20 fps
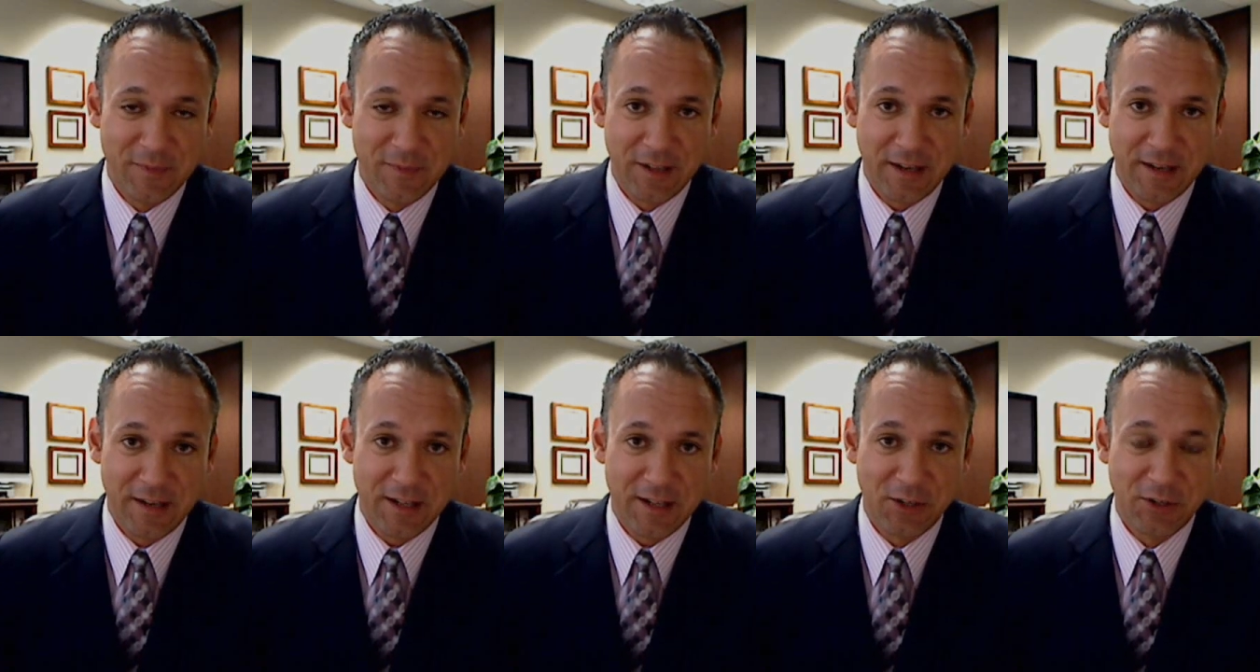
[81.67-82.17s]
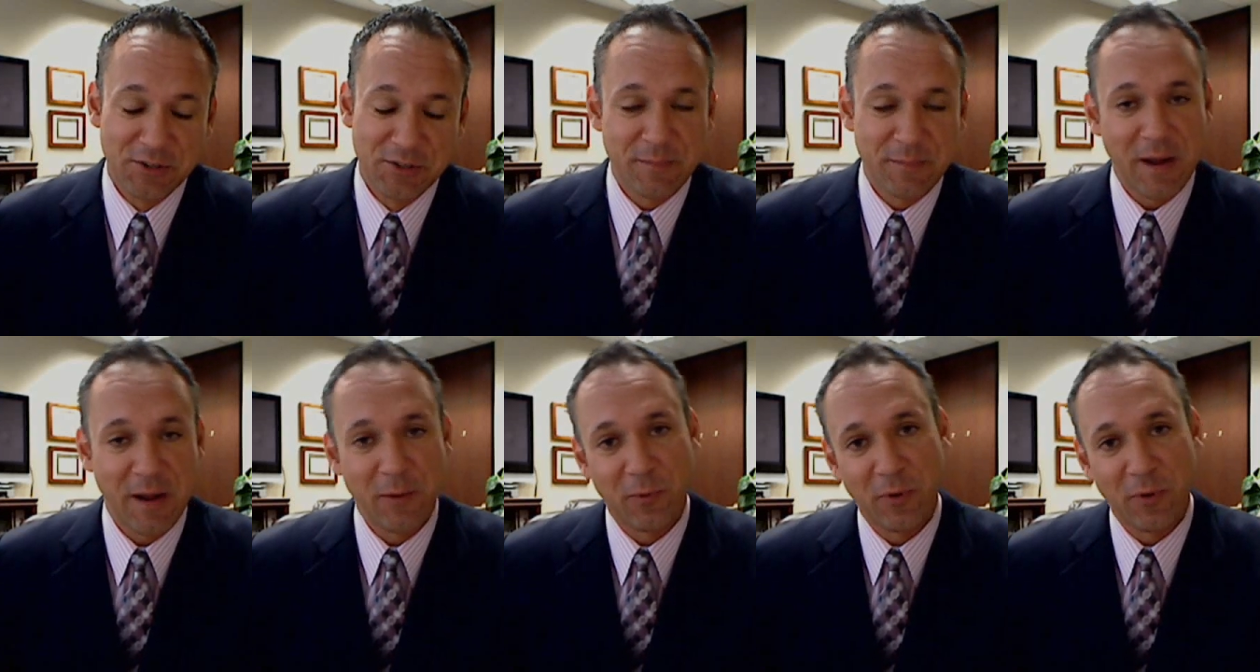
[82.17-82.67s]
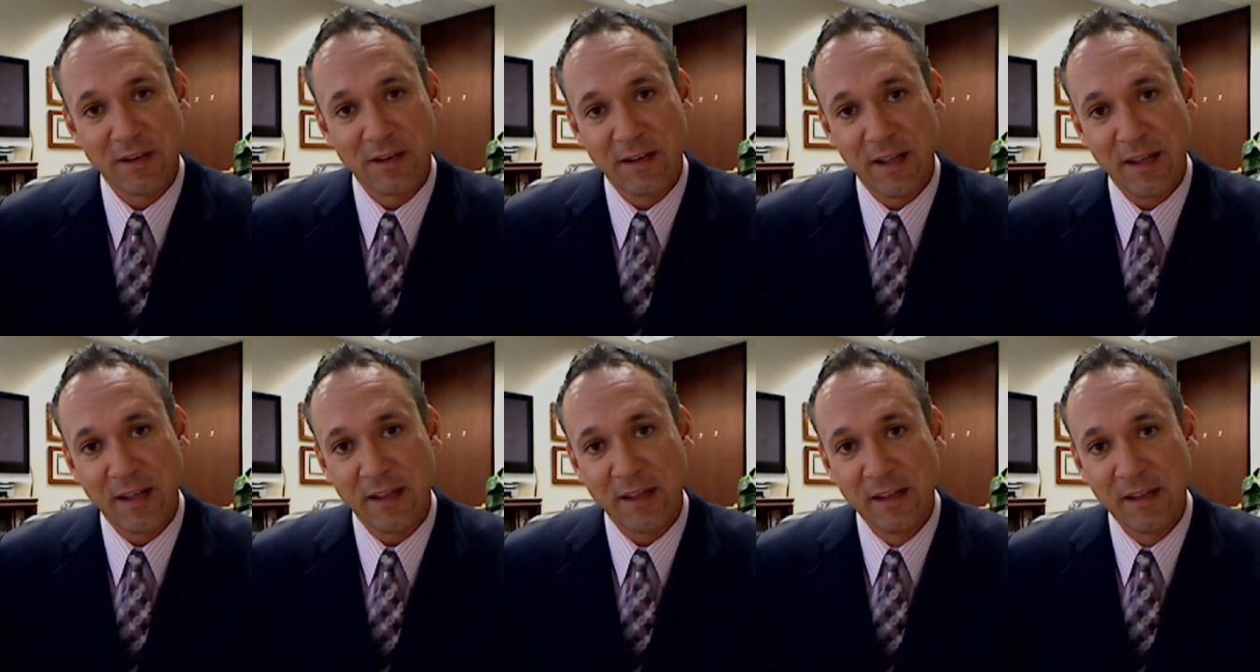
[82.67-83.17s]
delaying the closing by 1
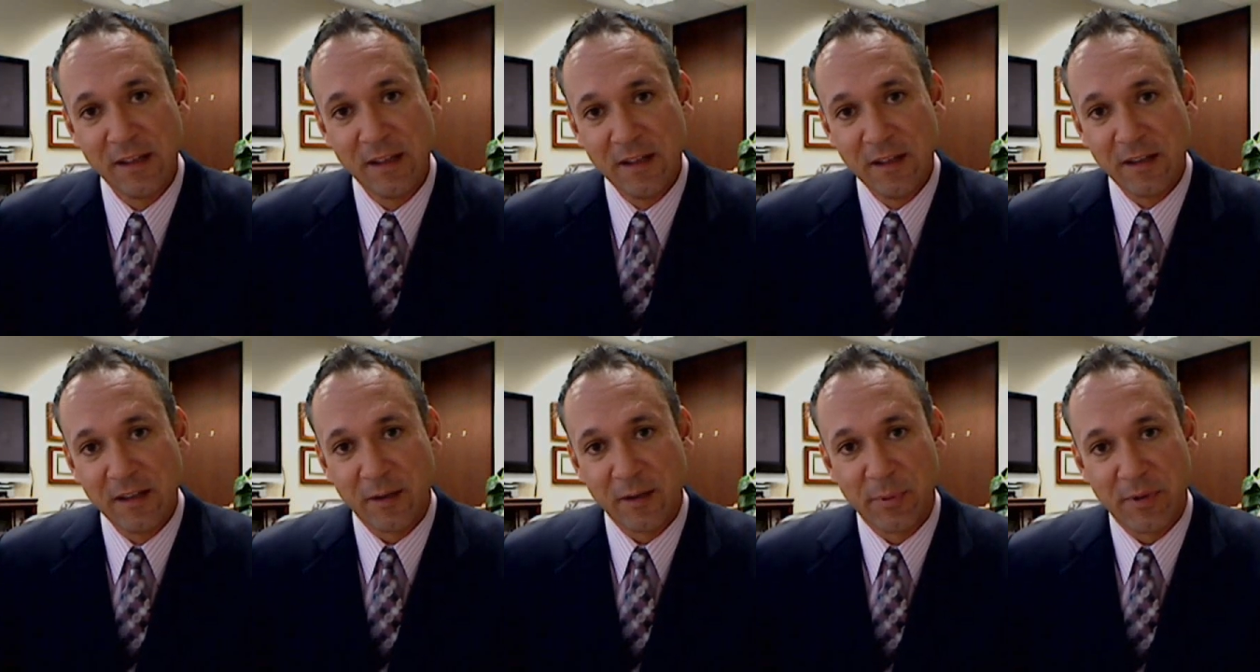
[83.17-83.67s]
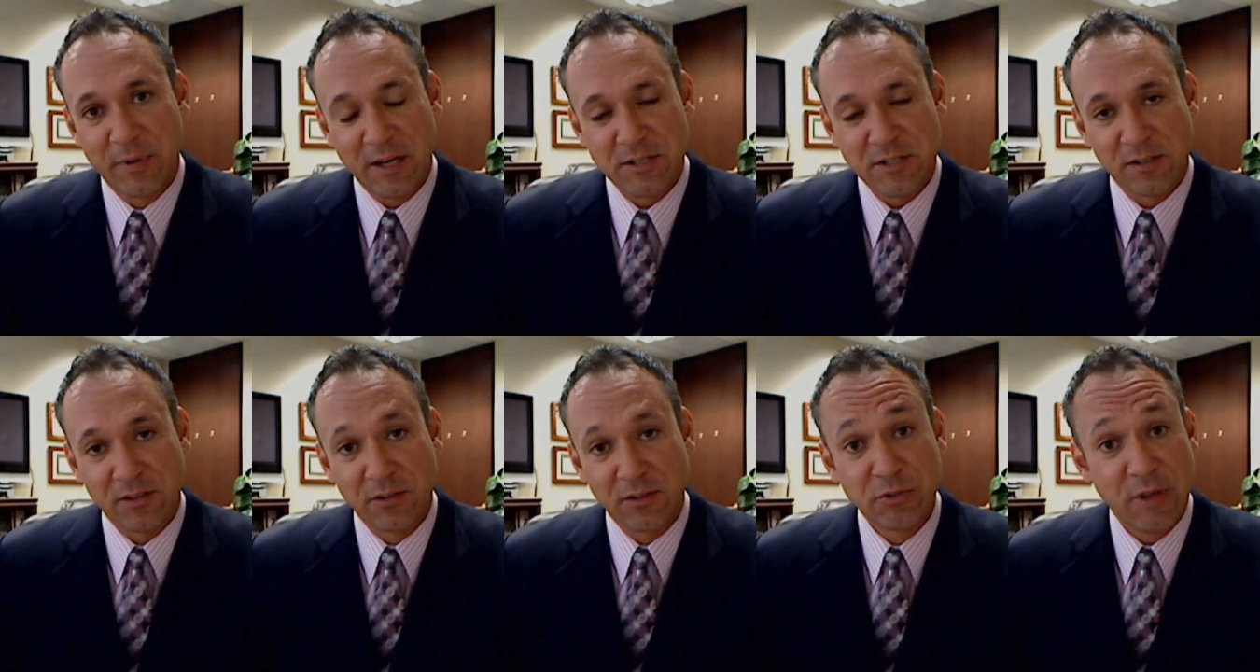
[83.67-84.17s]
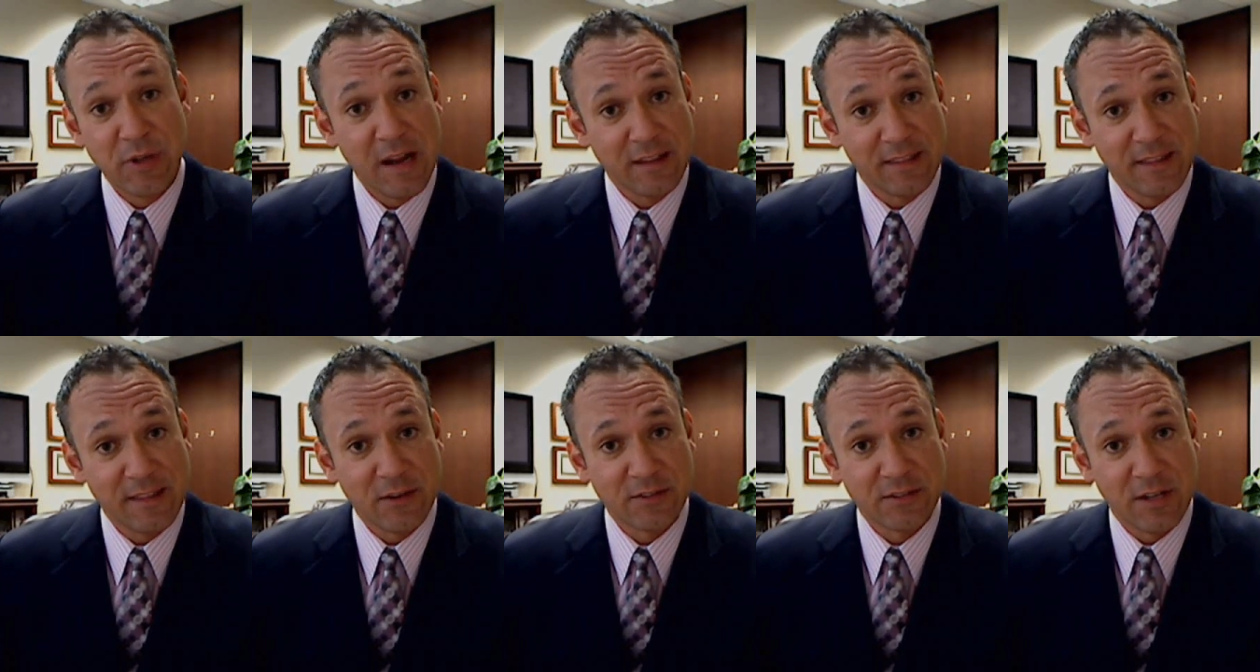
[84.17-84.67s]
day could potentially lose you
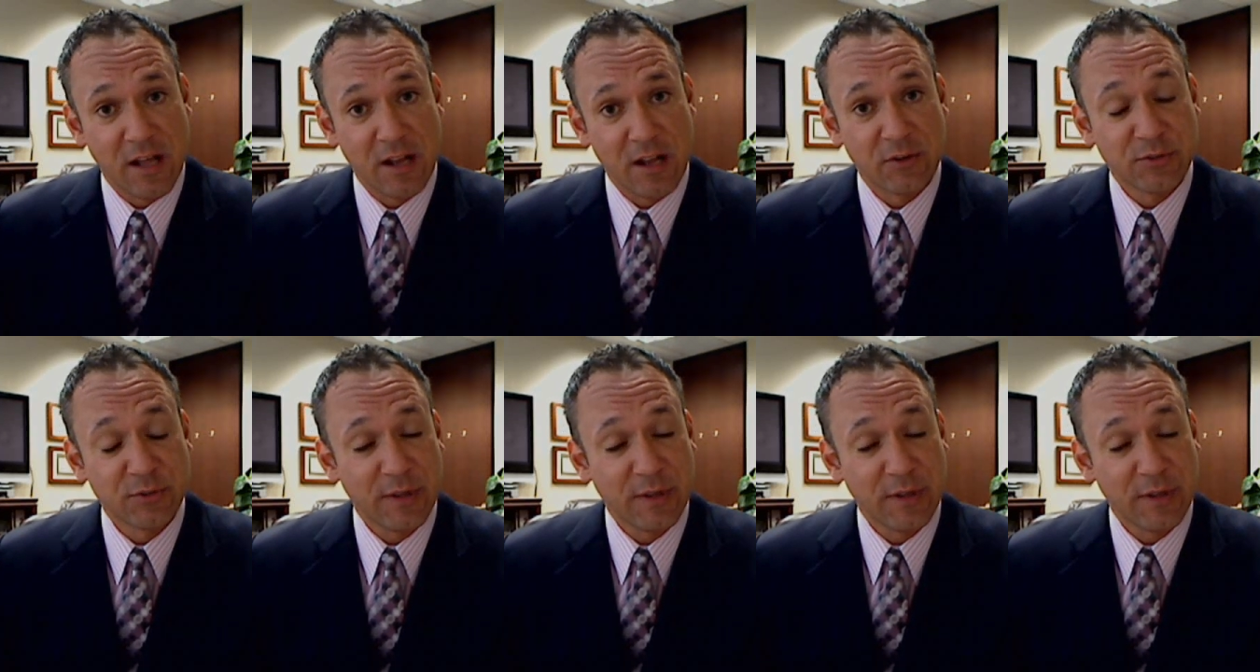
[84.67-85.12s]
$8,000.